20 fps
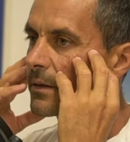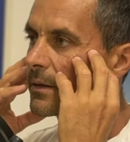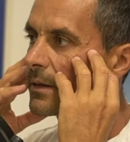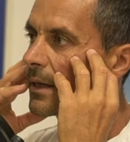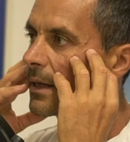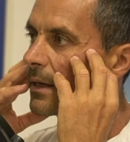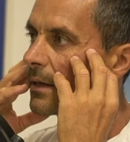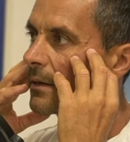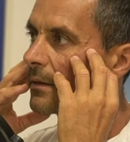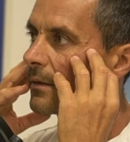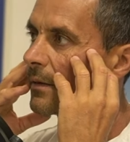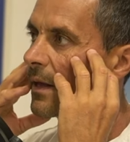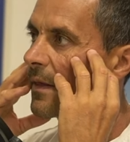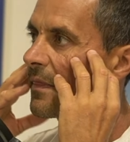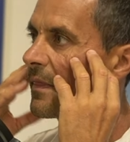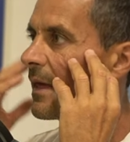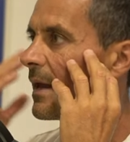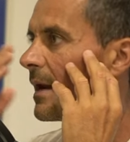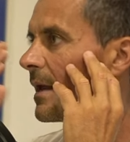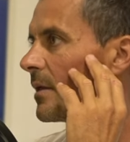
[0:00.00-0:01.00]
yeah
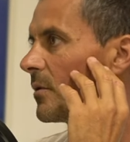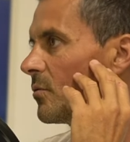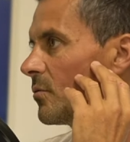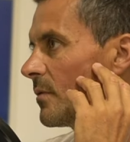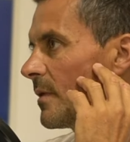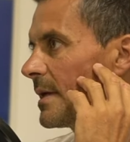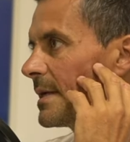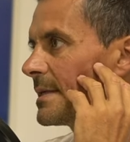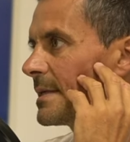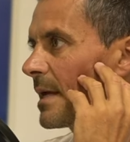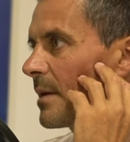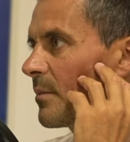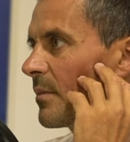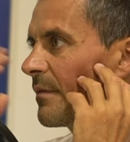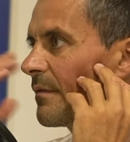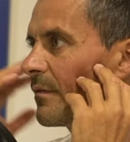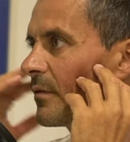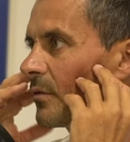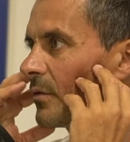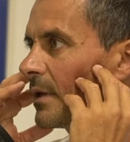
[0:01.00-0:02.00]
and then i do the same
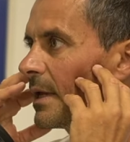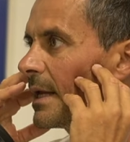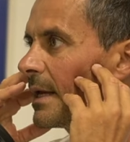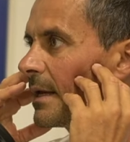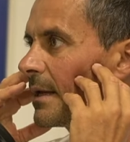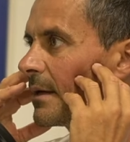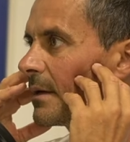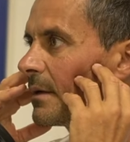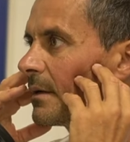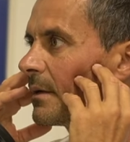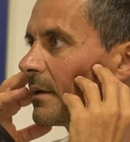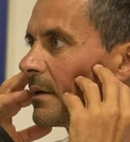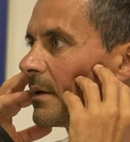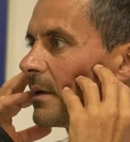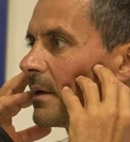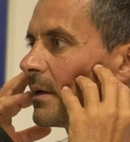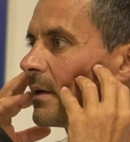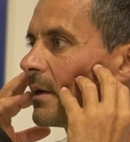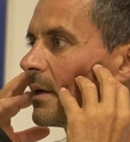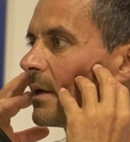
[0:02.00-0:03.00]
before dinner
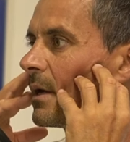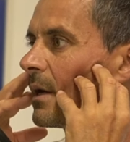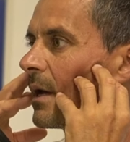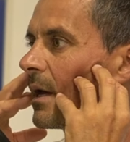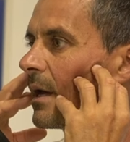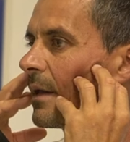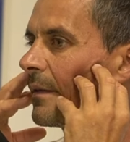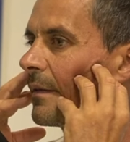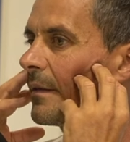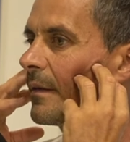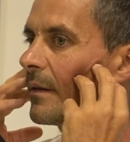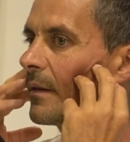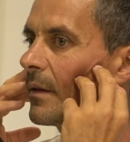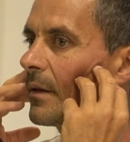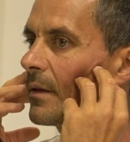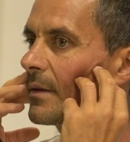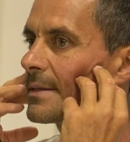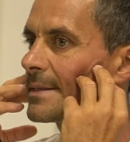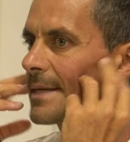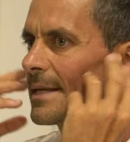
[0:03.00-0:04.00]

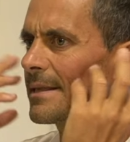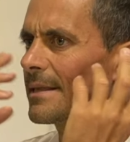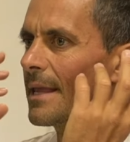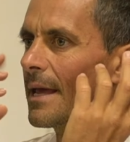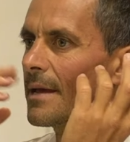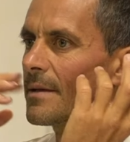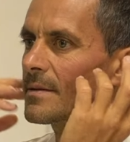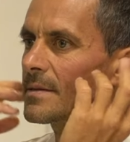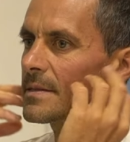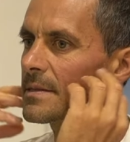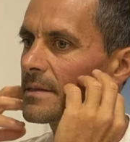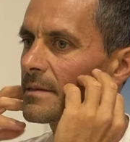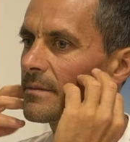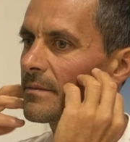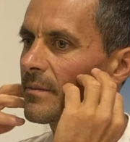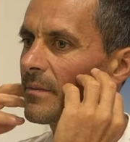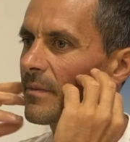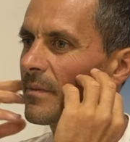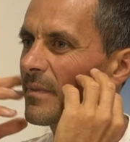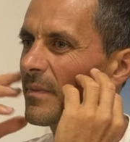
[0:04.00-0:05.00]
and sometimes
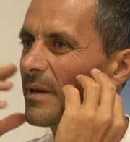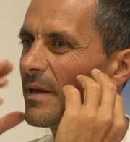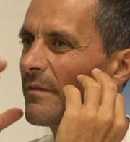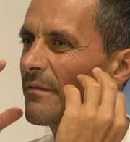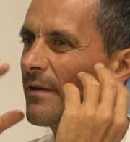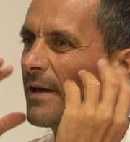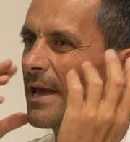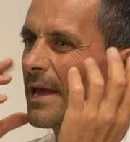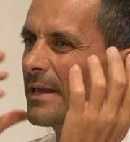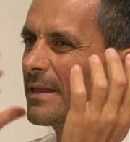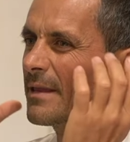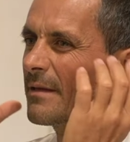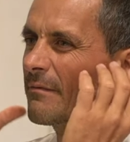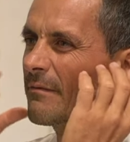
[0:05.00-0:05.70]
if I had a